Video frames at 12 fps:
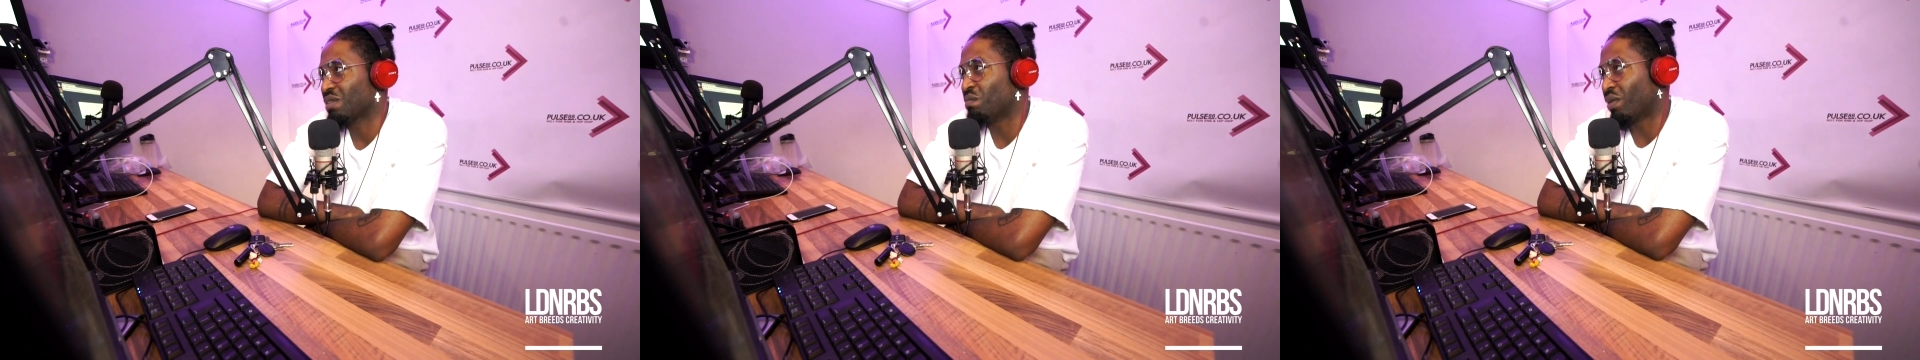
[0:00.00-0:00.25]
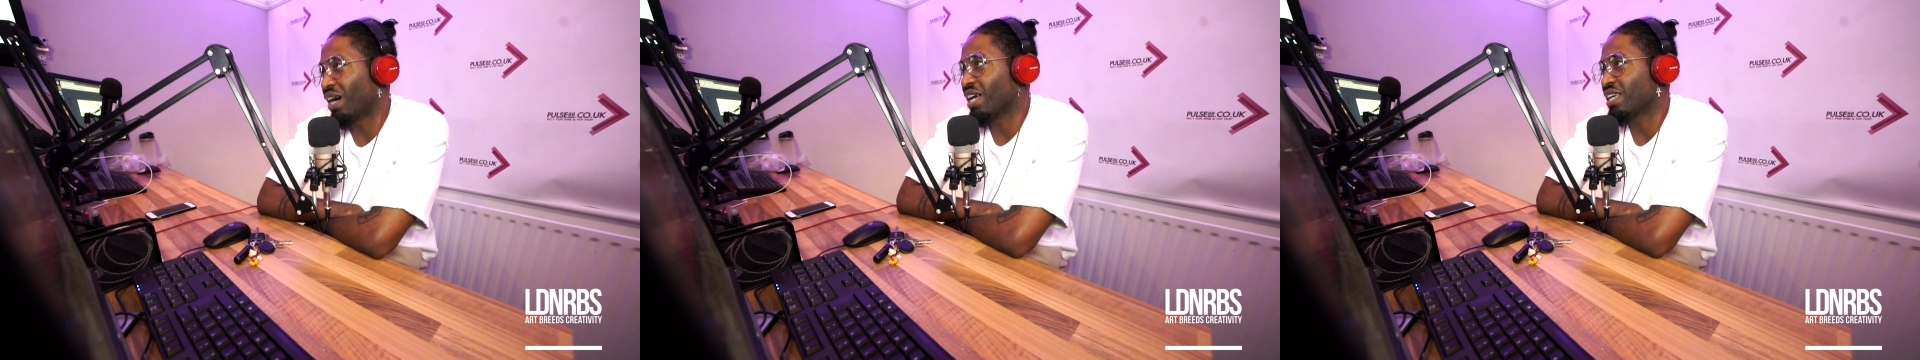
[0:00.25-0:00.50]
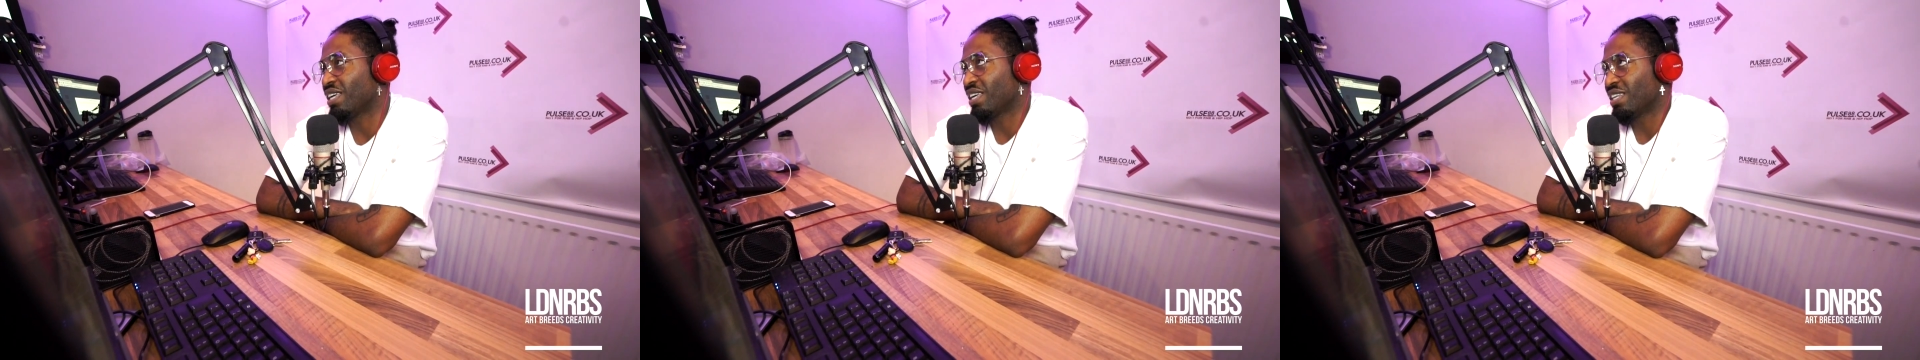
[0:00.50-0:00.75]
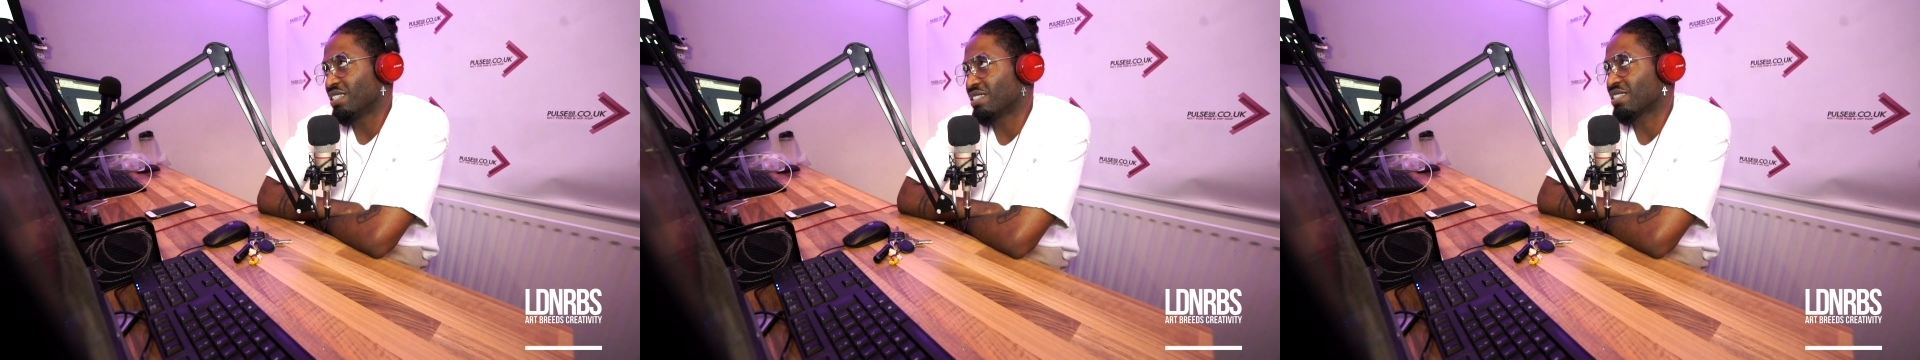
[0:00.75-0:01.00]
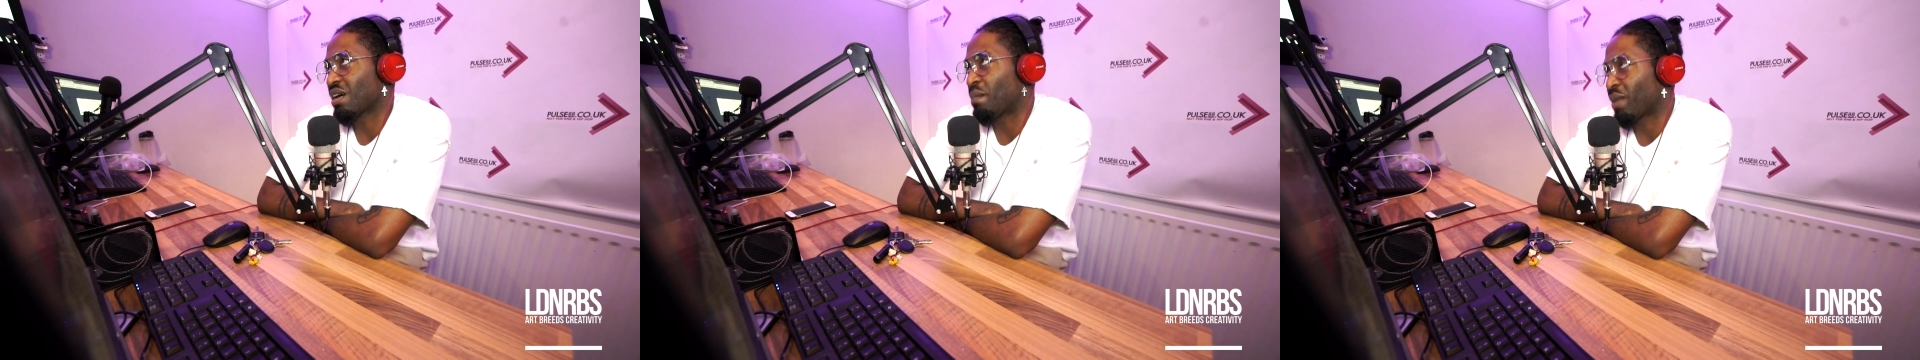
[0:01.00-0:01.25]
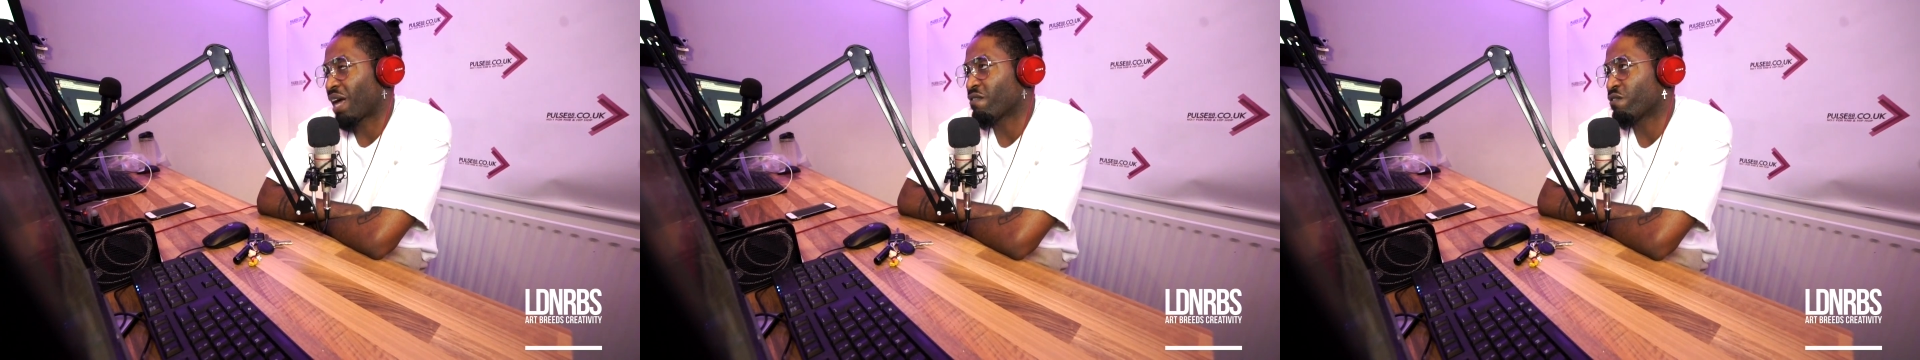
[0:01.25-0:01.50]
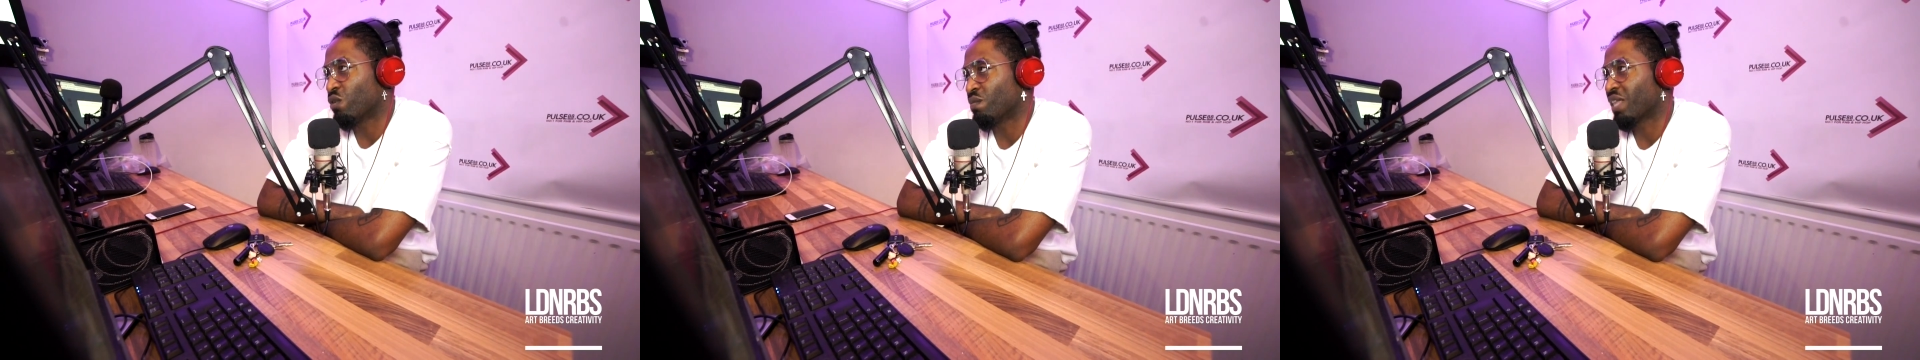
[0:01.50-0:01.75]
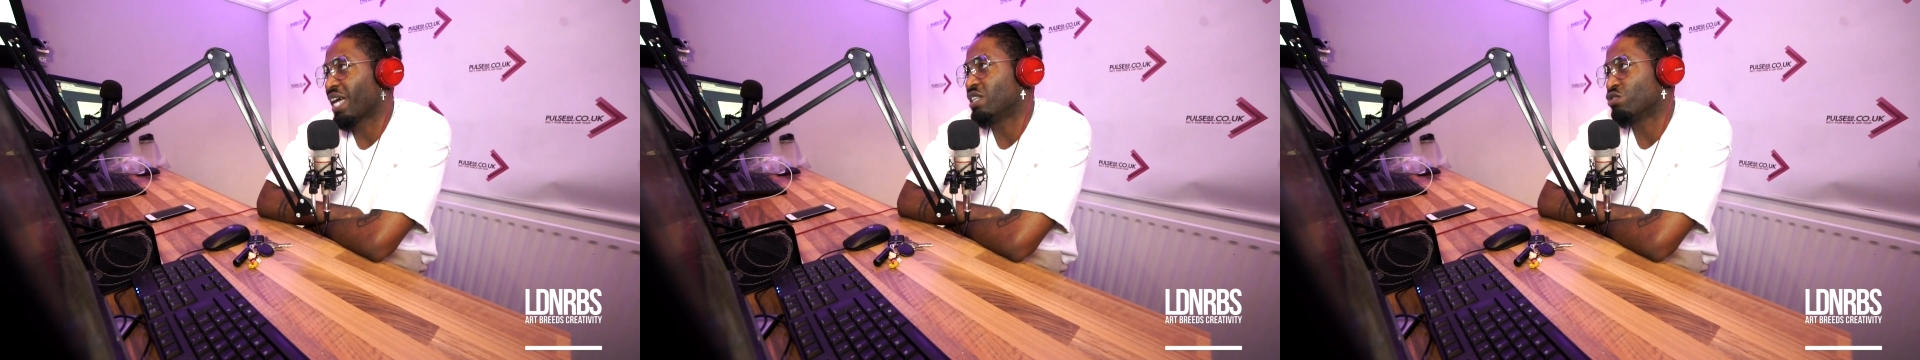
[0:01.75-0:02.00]
But it is a platform
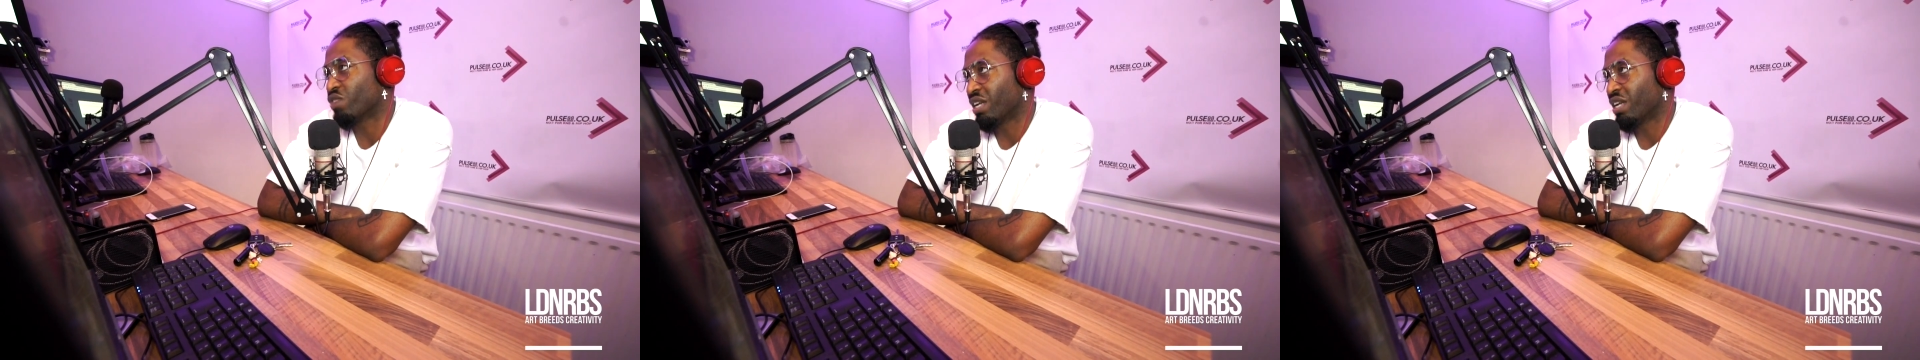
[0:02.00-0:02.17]
that is